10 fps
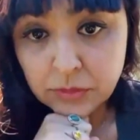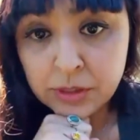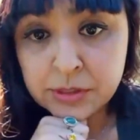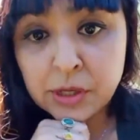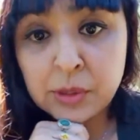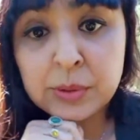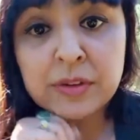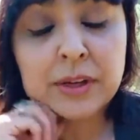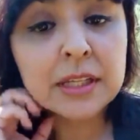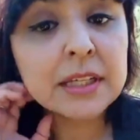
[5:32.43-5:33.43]
So when I
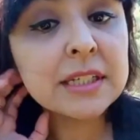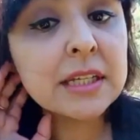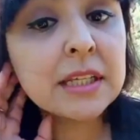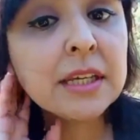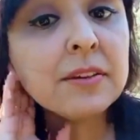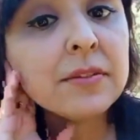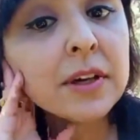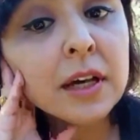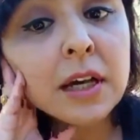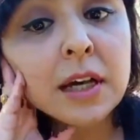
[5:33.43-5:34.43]
finally did leave,
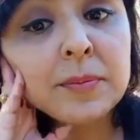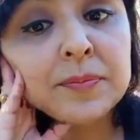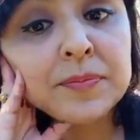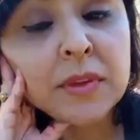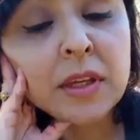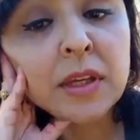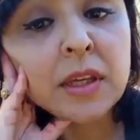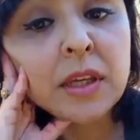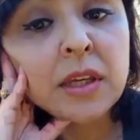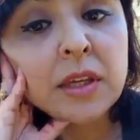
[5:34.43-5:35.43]

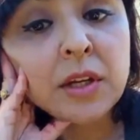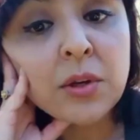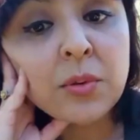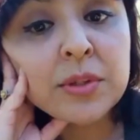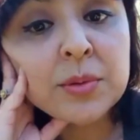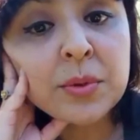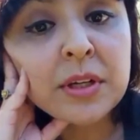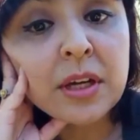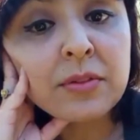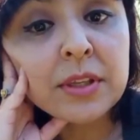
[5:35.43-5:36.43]
it was
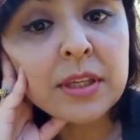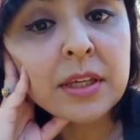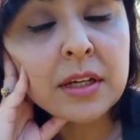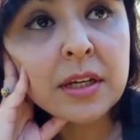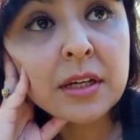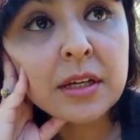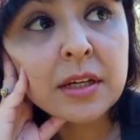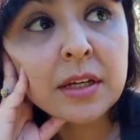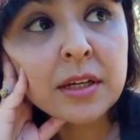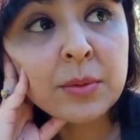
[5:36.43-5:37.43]
when everything
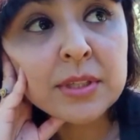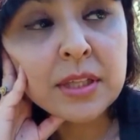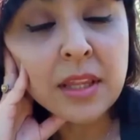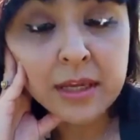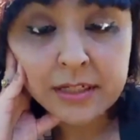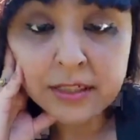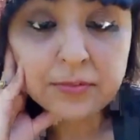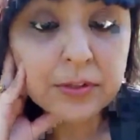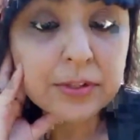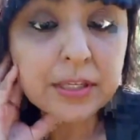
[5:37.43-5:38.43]
was aligned. I
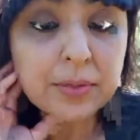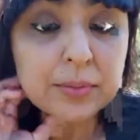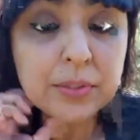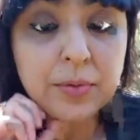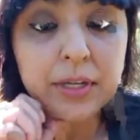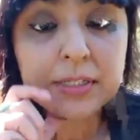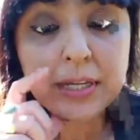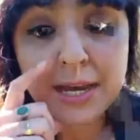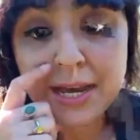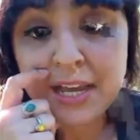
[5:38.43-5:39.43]
felt like it was the right
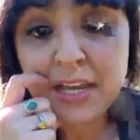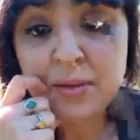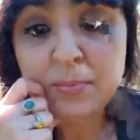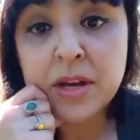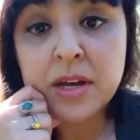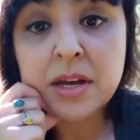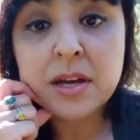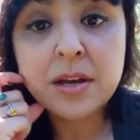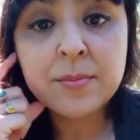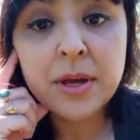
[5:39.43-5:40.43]
time.
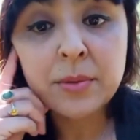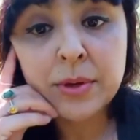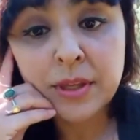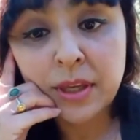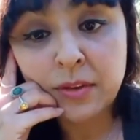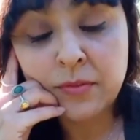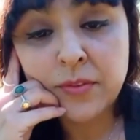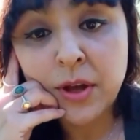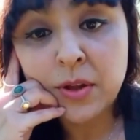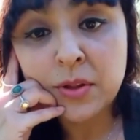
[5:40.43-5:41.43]
I really
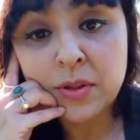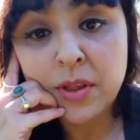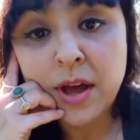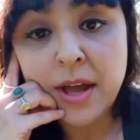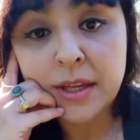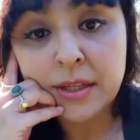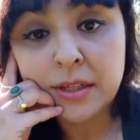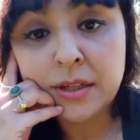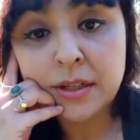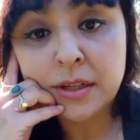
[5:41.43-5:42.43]
felt
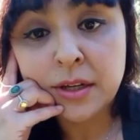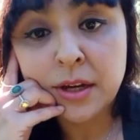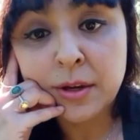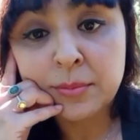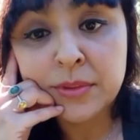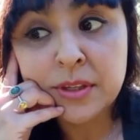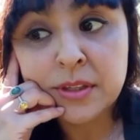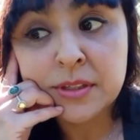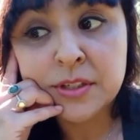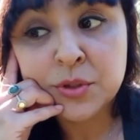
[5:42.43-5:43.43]
like
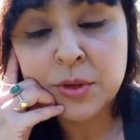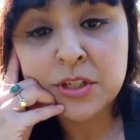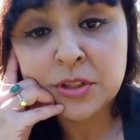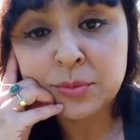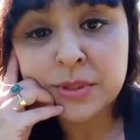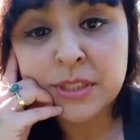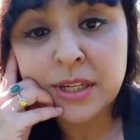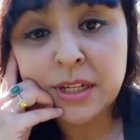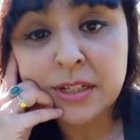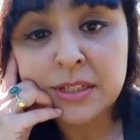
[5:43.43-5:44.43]
the situation was
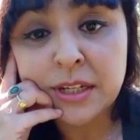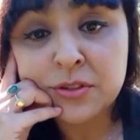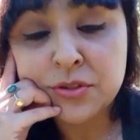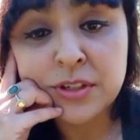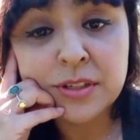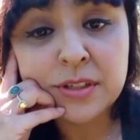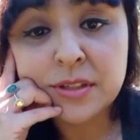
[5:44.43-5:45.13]
getting dangerous.